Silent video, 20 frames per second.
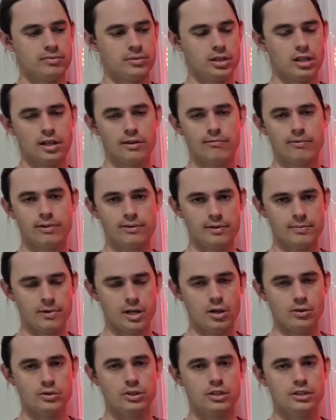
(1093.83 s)
like Vivid
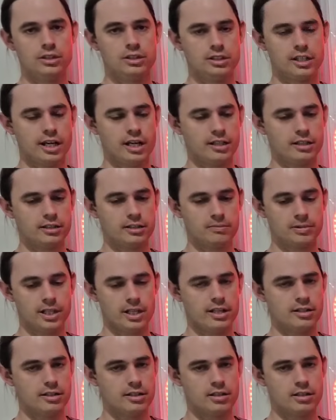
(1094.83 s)
Voltage and Darkness Ablaze,